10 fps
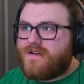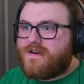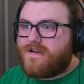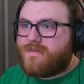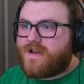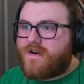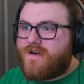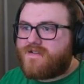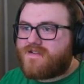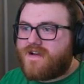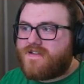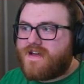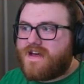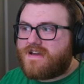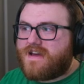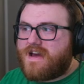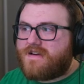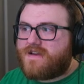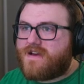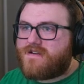My car does not like hanging out
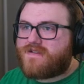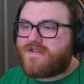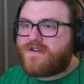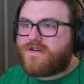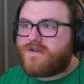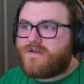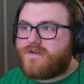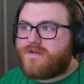here, so